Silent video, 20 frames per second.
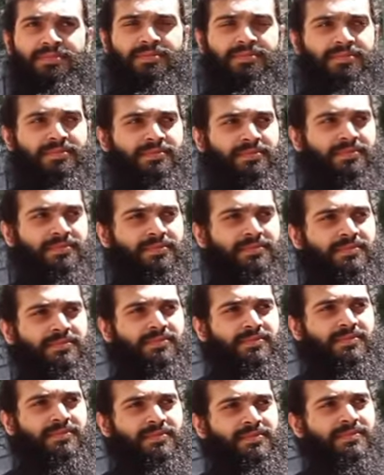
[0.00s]

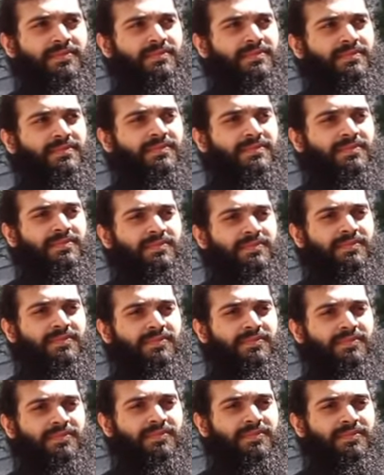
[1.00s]

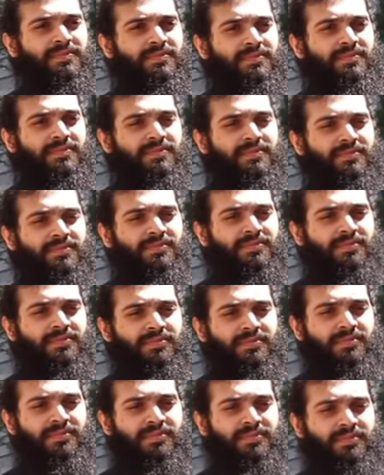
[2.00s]

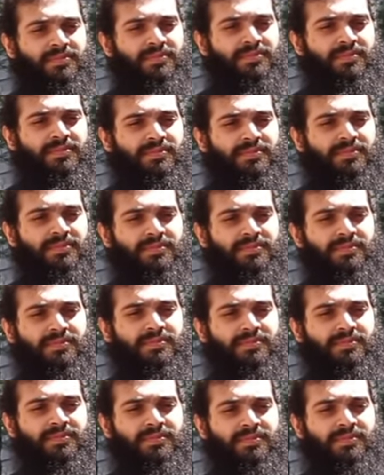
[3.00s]

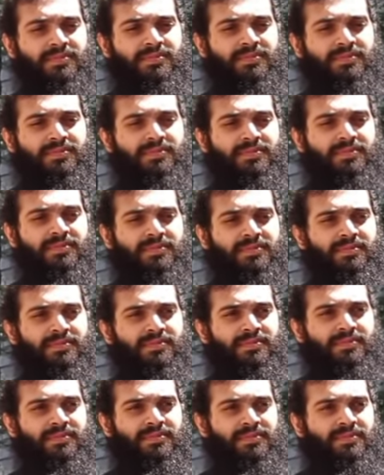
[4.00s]

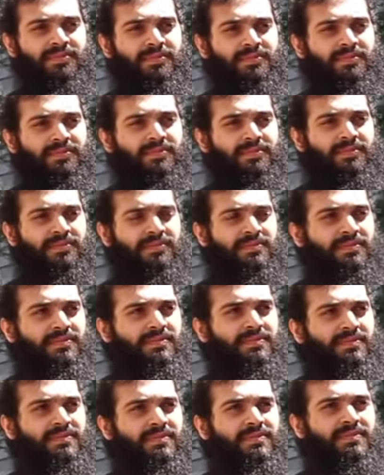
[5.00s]

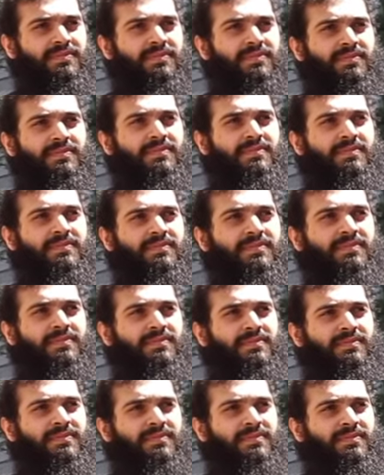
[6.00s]

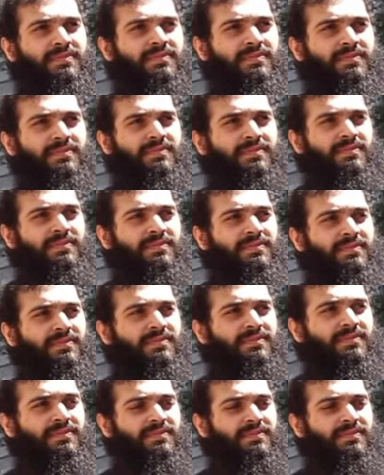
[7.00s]
The person shown says nothing.